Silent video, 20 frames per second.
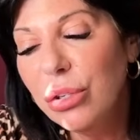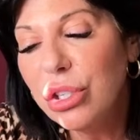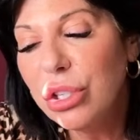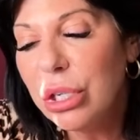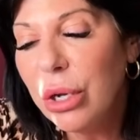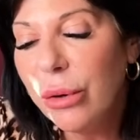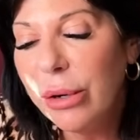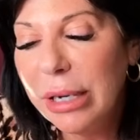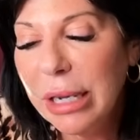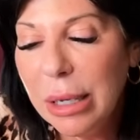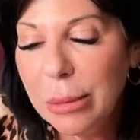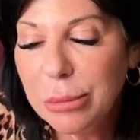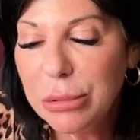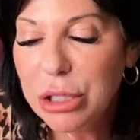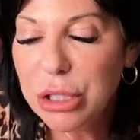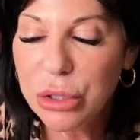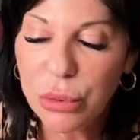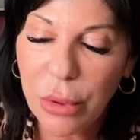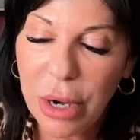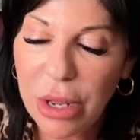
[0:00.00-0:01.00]
showing up,
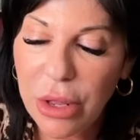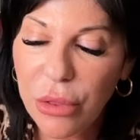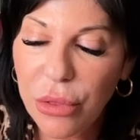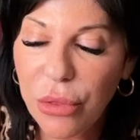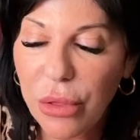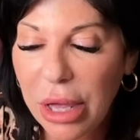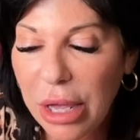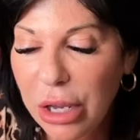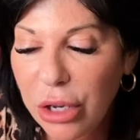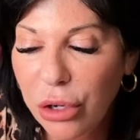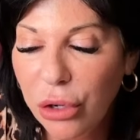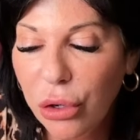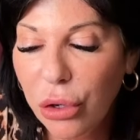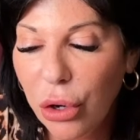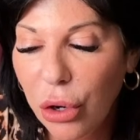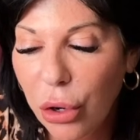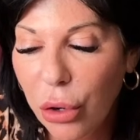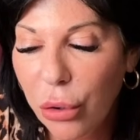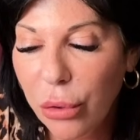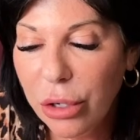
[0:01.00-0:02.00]
Strength and
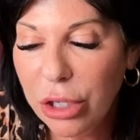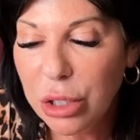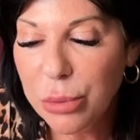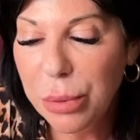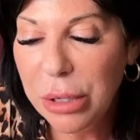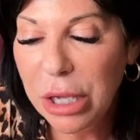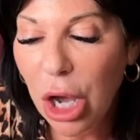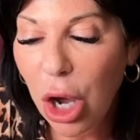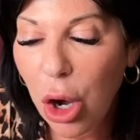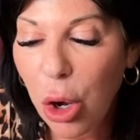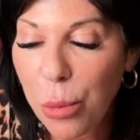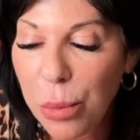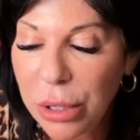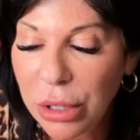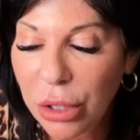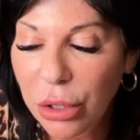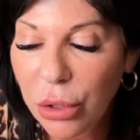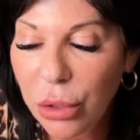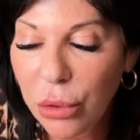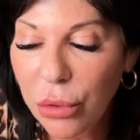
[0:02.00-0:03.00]
Courage. Be
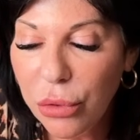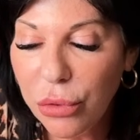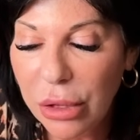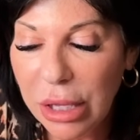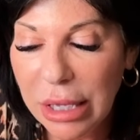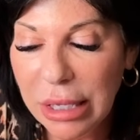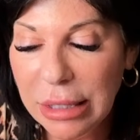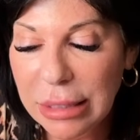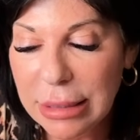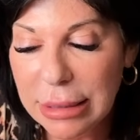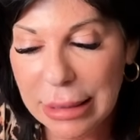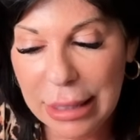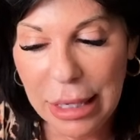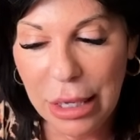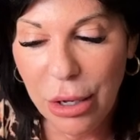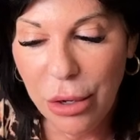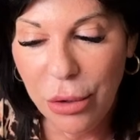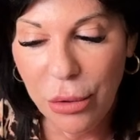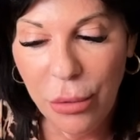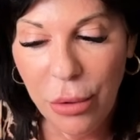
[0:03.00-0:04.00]
open to new things,
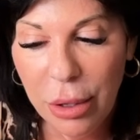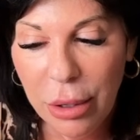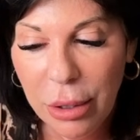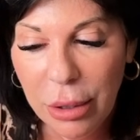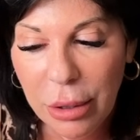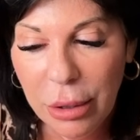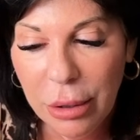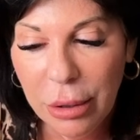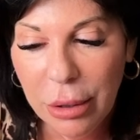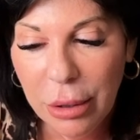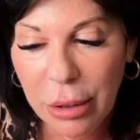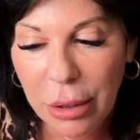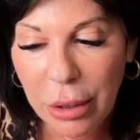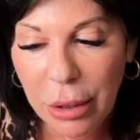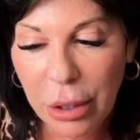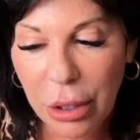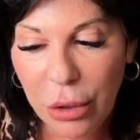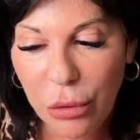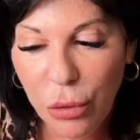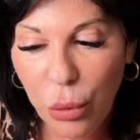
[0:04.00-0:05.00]
Leo.
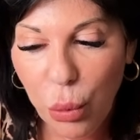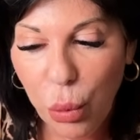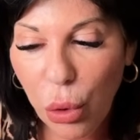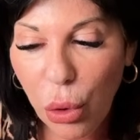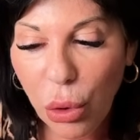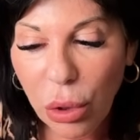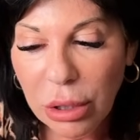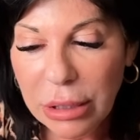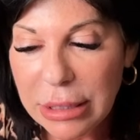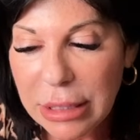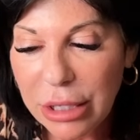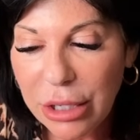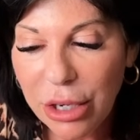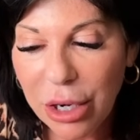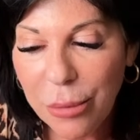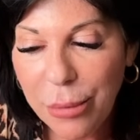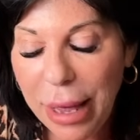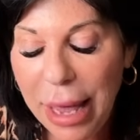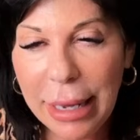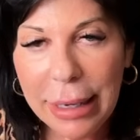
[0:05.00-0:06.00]
The world is in
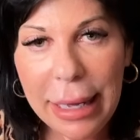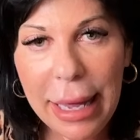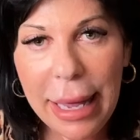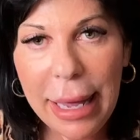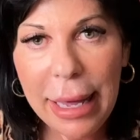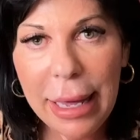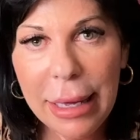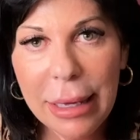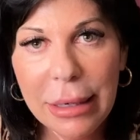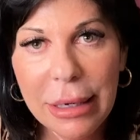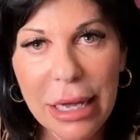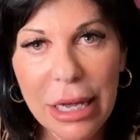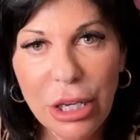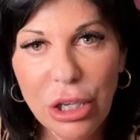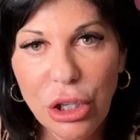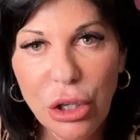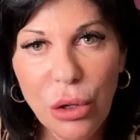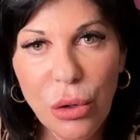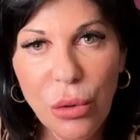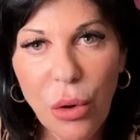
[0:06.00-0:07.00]
your backhand
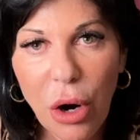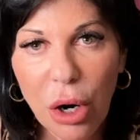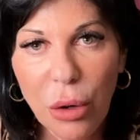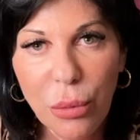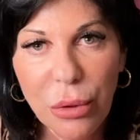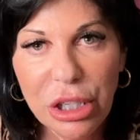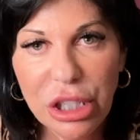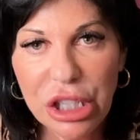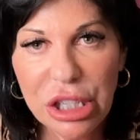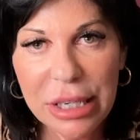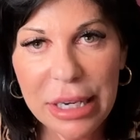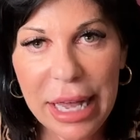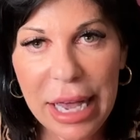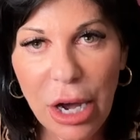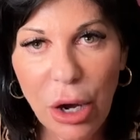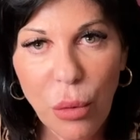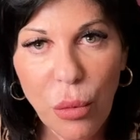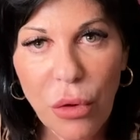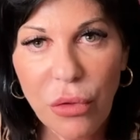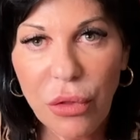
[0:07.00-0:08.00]
and you are reaching
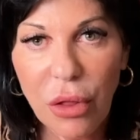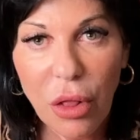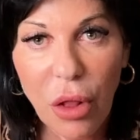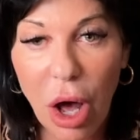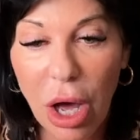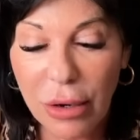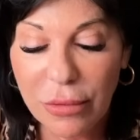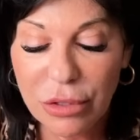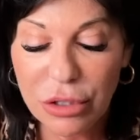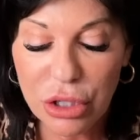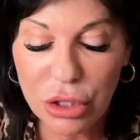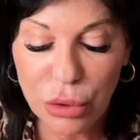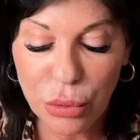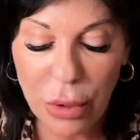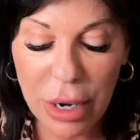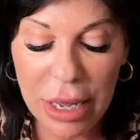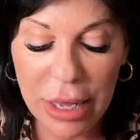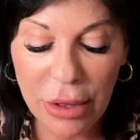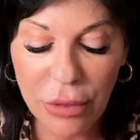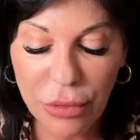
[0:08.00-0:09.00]
out with a lot of
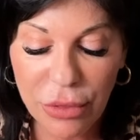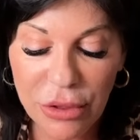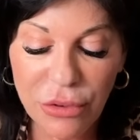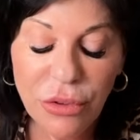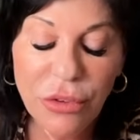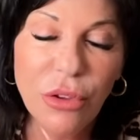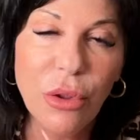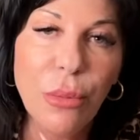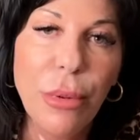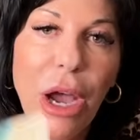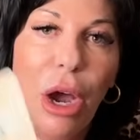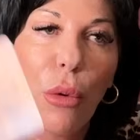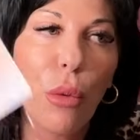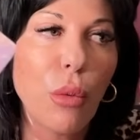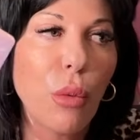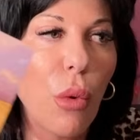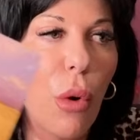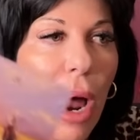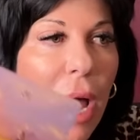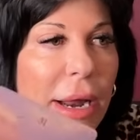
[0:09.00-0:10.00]
strength. This is about
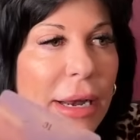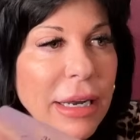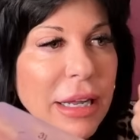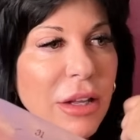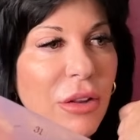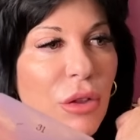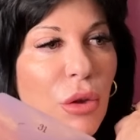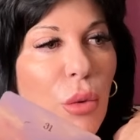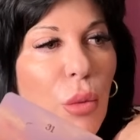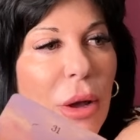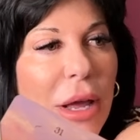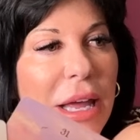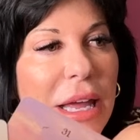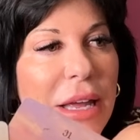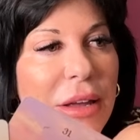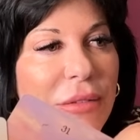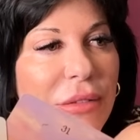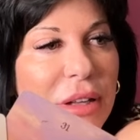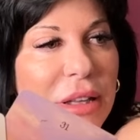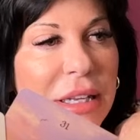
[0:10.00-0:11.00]
riding the
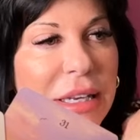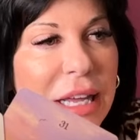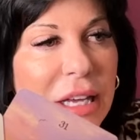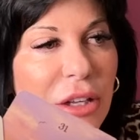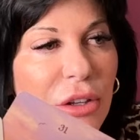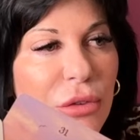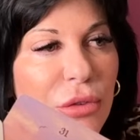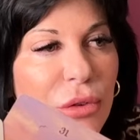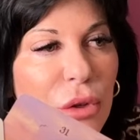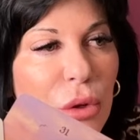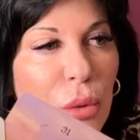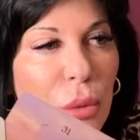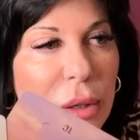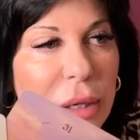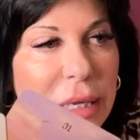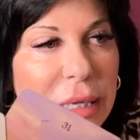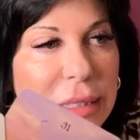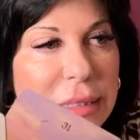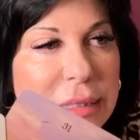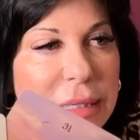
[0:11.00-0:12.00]
wave in the next few
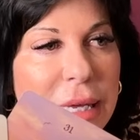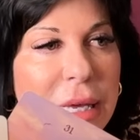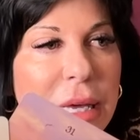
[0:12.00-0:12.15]
weeks